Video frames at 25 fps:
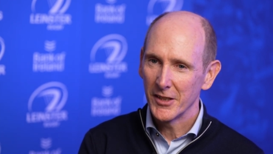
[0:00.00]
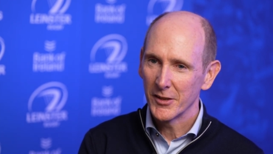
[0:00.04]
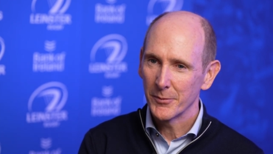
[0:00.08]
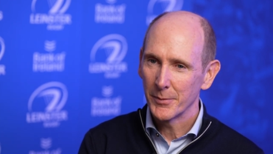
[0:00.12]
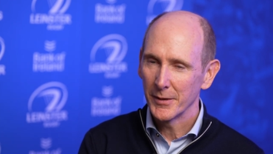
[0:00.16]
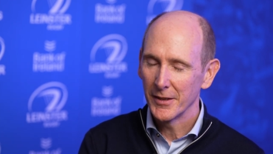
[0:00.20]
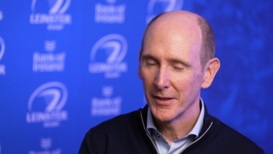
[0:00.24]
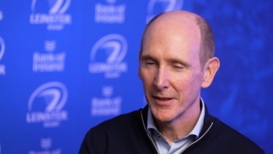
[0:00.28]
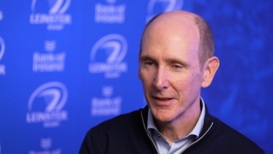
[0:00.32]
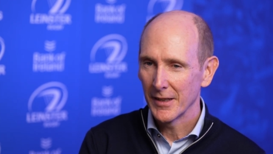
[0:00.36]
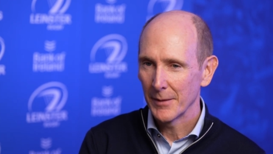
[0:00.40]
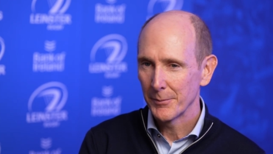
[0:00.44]
He's
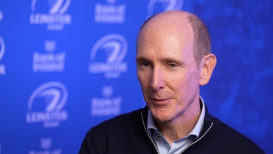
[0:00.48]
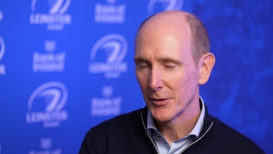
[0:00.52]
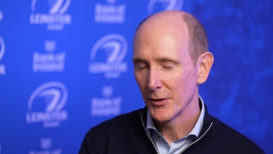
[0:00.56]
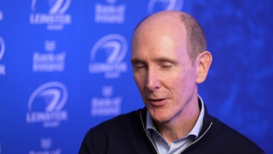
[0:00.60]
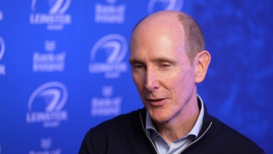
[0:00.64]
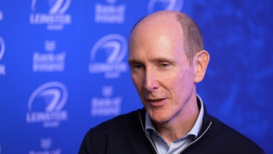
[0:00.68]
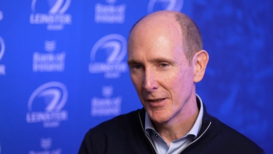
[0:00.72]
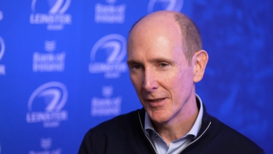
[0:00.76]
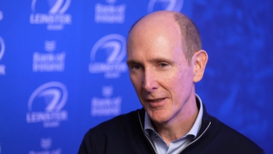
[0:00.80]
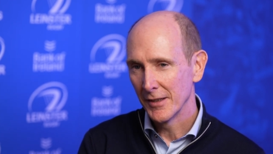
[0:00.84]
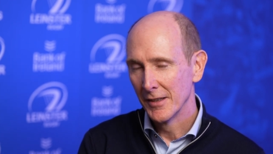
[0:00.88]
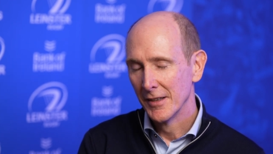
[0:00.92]
been
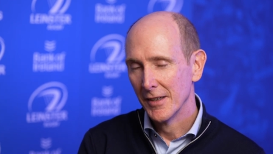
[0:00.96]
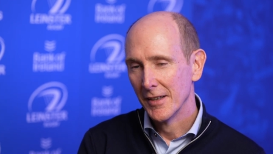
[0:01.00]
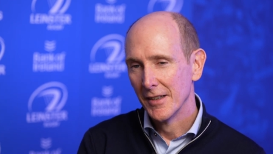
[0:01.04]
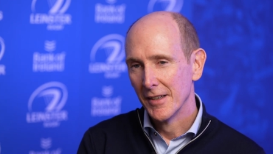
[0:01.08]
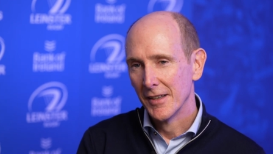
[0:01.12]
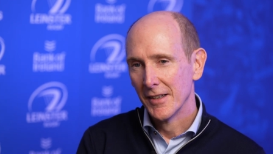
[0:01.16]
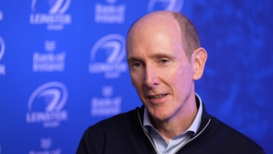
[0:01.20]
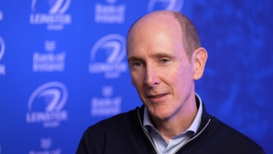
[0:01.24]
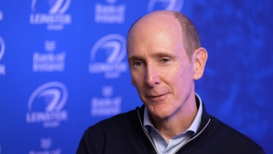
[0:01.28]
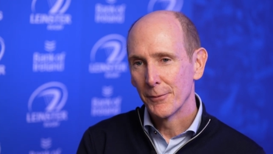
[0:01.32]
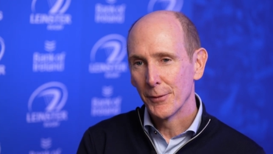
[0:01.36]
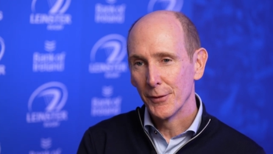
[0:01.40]
absolutely
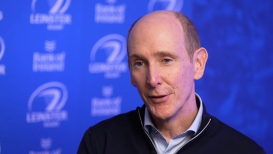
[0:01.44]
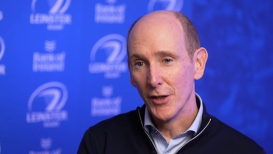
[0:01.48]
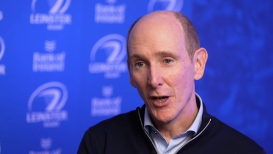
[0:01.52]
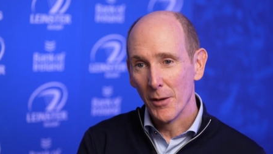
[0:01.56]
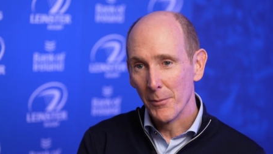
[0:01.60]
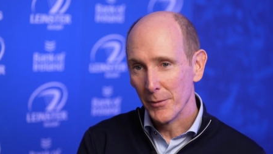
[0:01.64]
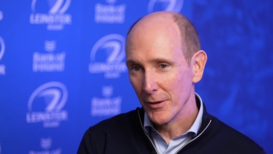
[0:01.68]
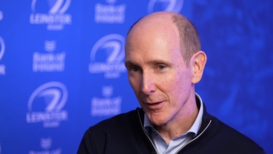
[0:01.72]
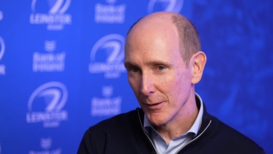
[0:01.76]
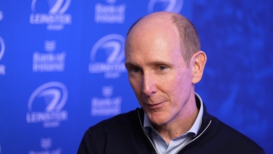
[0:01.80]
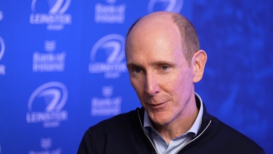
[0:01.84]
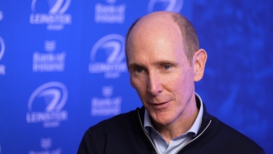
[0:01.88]

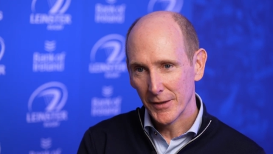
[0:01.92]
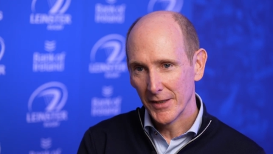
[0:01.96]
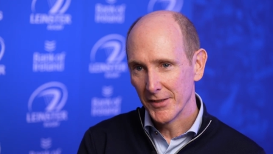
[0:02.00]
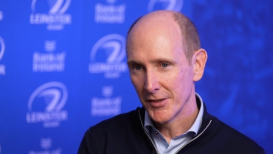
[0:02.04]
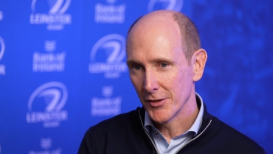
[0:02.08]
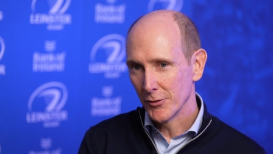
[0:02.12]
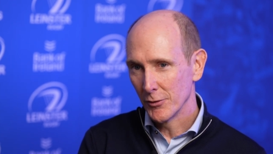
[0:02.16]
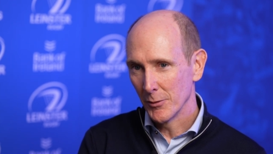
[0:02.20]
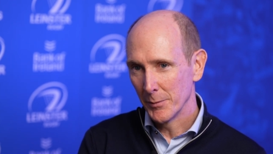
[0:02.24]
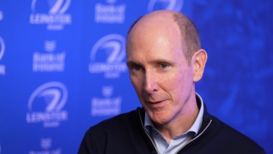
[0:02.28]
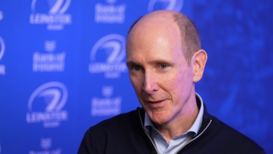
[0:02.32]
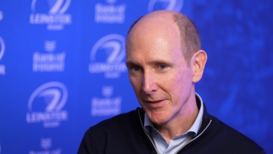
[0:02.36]
phenomenal for
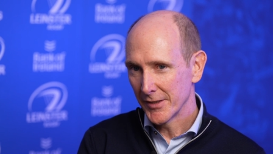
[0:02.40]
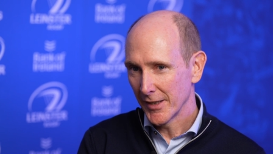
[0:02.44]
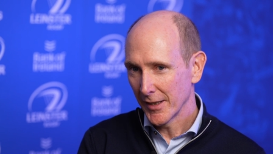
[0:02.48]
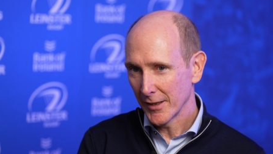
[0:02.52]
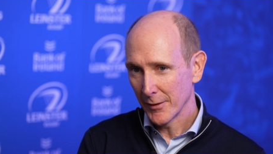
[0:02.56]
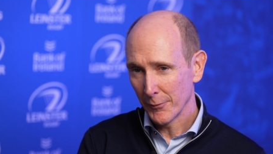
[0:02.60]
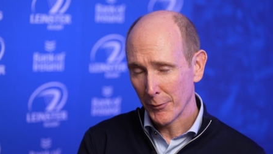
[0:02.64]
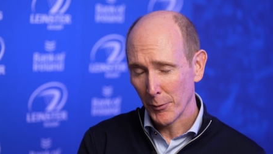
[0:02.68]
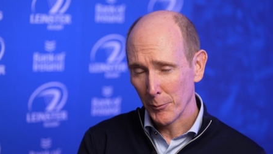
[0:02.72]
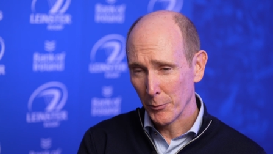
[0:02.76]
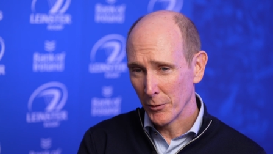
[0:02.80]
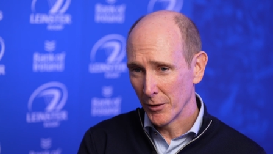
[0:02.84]
Leinster Rugby,
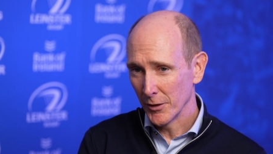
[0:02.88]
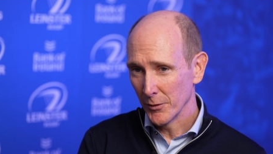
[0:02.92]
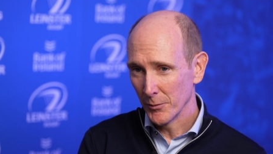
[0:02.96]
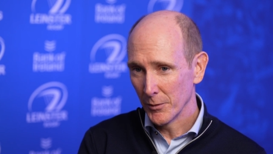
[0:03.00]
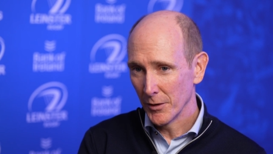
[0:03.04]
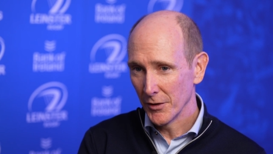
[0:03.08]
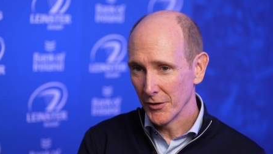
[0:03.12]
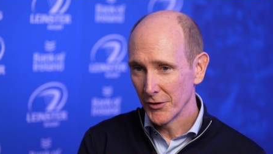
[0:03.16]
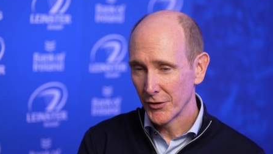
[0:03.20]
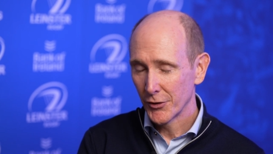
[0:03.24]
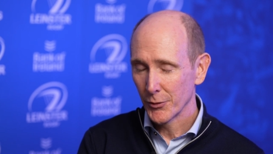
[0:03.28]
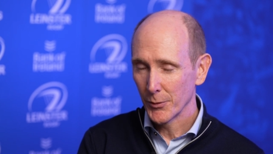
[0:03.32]
taking it from where it
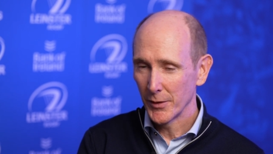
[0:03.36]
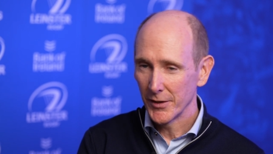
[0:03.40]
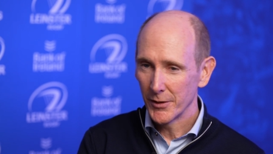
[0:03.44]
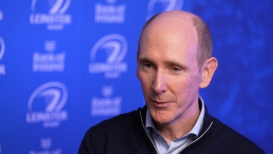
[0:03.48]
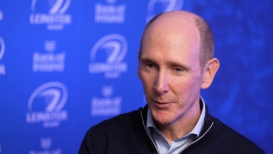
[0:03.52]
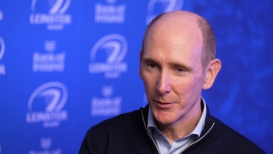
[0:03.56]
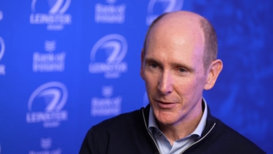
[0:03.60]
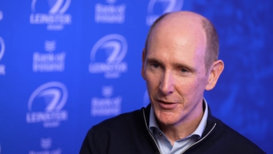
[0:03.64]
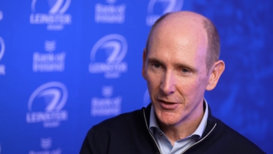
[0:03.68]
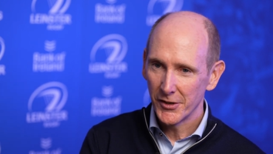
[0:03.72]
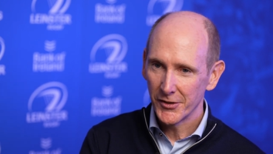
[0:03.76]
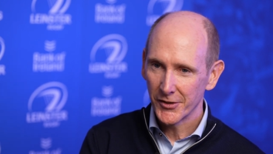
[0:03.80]
was
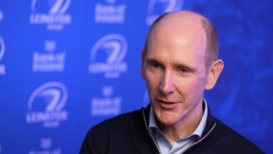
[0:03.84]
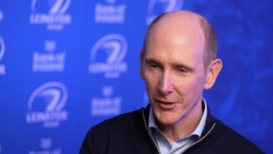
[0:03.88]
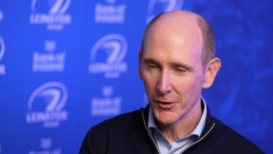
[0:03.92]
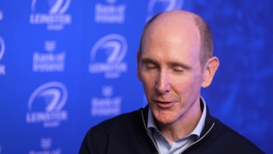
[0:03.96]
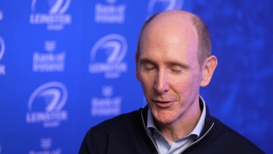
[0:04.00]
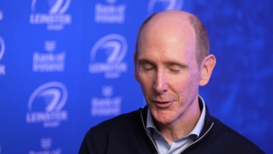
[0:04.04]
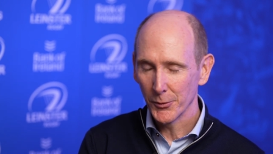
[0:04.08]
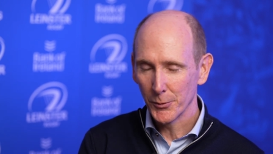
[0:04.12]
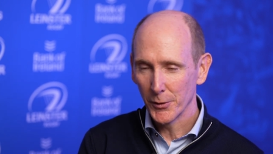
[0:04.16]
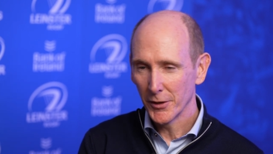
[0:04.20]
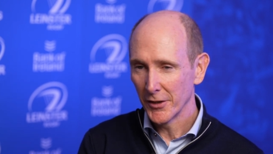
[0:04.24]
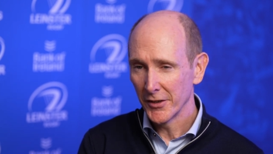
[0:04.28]
21 years
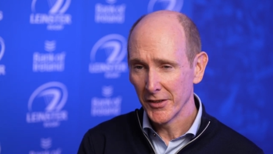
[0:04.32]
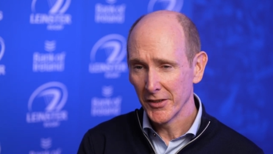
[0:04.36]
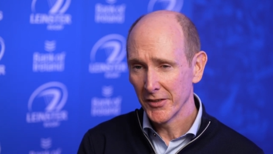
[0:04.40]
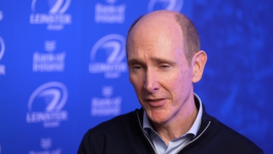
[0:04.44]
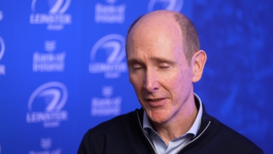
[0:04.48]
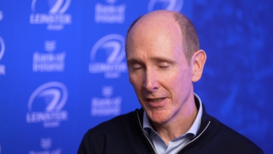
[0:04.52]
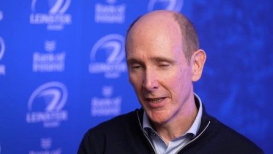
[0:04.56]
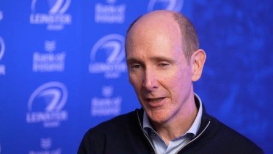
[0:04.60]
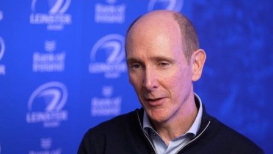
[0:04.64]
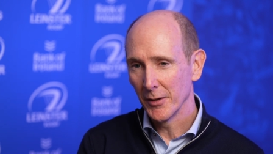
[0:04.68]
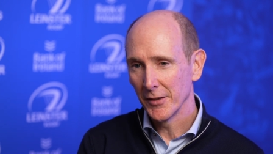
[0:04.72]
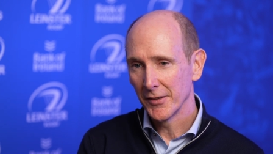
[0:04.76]
ago to where it is
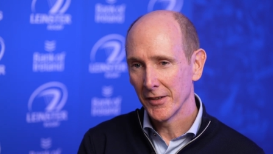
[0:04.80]
now.